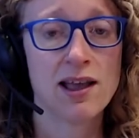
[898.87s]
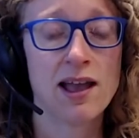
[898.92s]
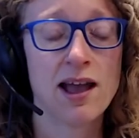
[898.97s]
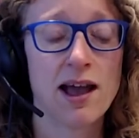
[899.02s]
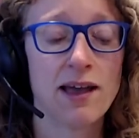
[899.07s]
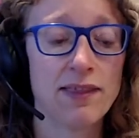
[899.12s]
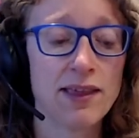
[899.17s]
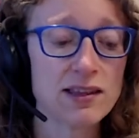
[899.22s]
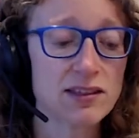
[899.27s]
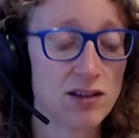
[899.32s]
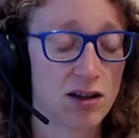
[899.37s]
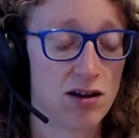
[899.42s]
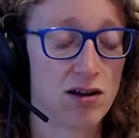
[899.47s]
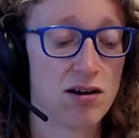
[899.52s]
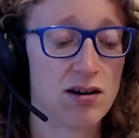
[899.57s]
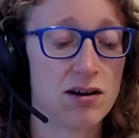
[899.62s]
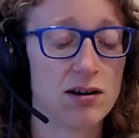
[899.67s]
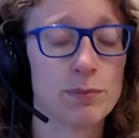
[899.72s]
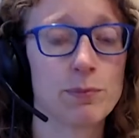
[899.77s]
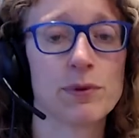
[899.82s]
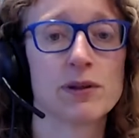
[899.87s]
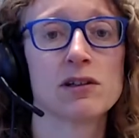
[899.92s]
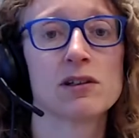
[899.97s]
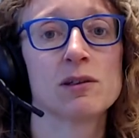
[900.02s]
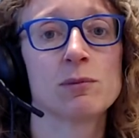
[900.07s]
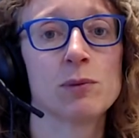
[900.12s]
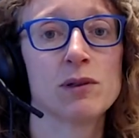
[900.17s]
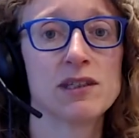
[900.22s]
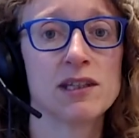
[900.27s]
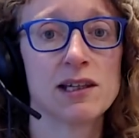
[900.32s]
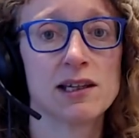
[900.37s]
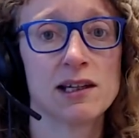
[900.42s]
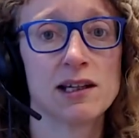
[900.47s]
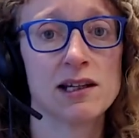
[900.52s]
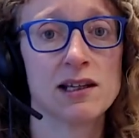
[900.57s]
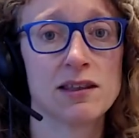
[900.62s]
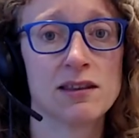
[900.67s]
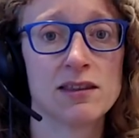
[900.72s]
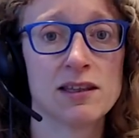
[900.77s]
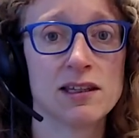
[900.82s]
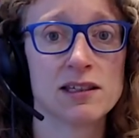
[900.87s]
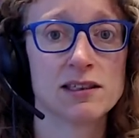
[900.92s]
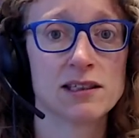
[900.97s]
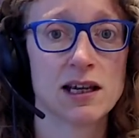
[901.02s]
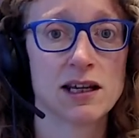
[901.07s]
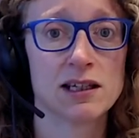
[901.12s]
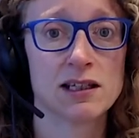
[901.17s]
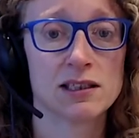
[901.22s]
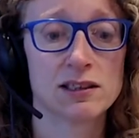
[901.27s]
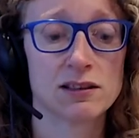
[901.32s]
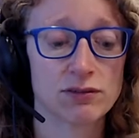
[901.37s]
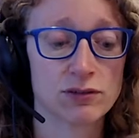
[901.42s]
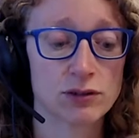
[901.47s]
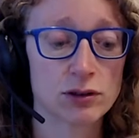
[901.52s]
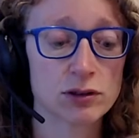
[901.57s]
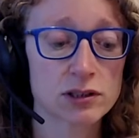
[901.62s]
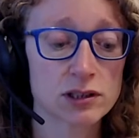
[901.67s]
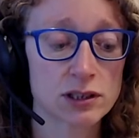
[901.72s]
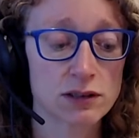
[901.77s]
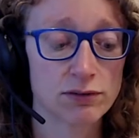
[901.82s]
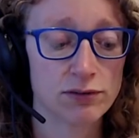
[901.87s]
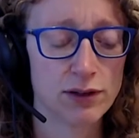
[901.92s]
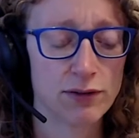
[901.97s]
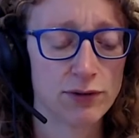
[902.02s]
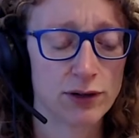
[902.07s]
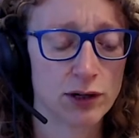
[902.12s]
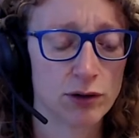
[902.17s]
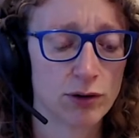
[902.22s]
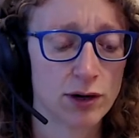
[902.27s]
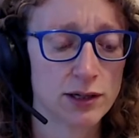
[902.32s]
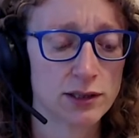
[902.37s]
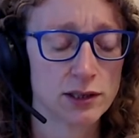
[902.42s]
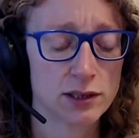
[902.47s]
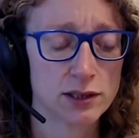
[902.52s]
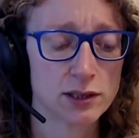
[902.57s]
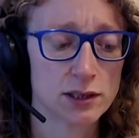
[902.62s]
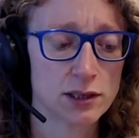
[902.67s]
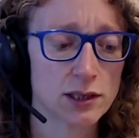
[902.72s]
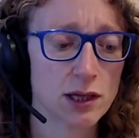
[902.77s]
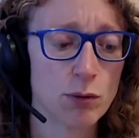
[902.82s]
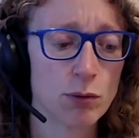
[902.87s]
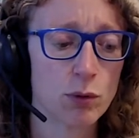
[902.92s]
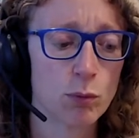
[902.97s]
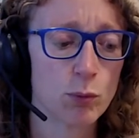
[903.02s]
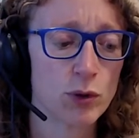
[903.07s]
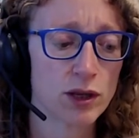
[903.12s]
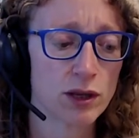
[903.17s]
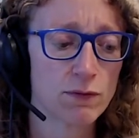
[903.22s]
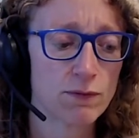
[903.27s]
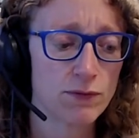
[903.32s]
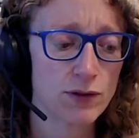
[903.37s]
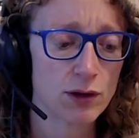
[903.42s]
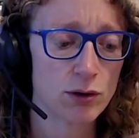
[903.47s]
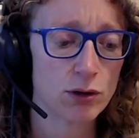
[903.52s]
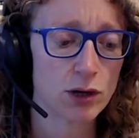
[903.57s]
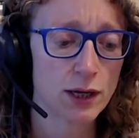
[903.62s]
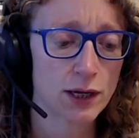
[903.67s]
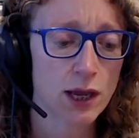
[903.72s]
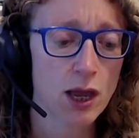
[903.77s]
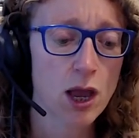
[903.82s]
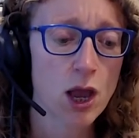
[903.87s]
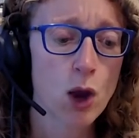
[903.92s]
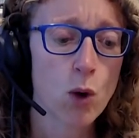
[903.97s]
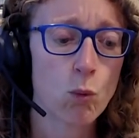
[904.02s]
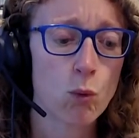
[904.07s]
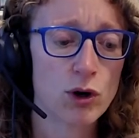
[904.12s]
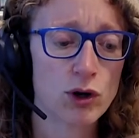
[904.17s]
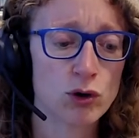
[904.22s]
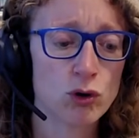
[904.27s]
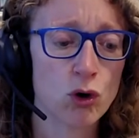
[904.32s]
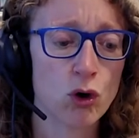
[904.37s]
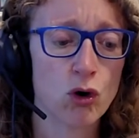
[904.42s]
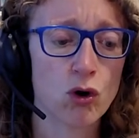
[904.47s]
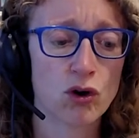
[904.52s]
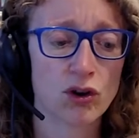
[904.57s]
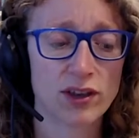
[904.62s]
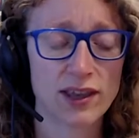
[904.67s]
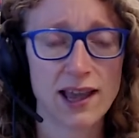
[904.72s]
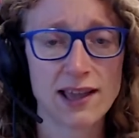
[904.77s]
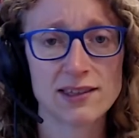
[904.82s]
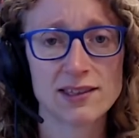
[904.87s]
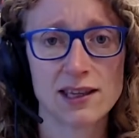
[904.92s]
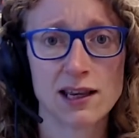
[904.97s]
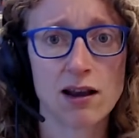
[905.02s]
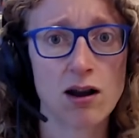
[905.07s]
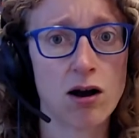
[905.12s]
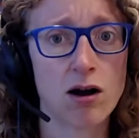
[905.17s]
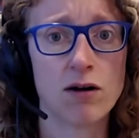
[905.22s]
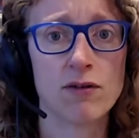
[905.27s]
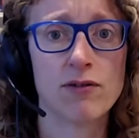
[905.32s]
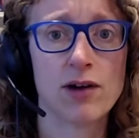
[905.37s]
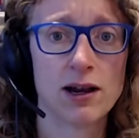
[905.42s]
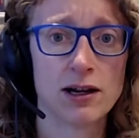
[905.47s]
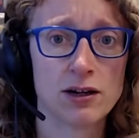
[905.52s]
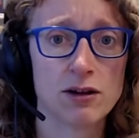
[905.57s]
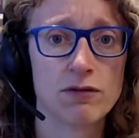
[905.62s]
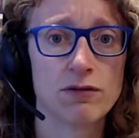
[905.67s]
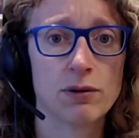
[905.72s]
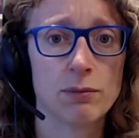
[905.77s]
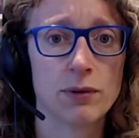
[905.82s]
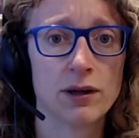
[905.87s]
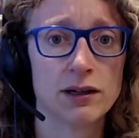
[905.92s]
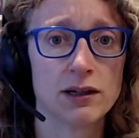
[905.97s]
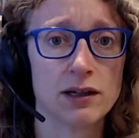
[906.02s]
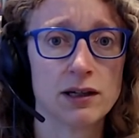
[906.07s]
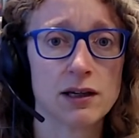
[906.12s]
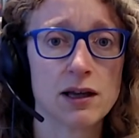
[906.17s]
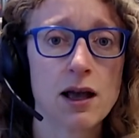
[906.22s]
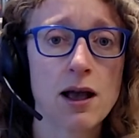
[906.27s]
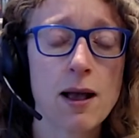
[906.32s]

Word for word: And that's hard because, particularly in these days cost of living crisis and so on, we can feel like we're not getting our value for money.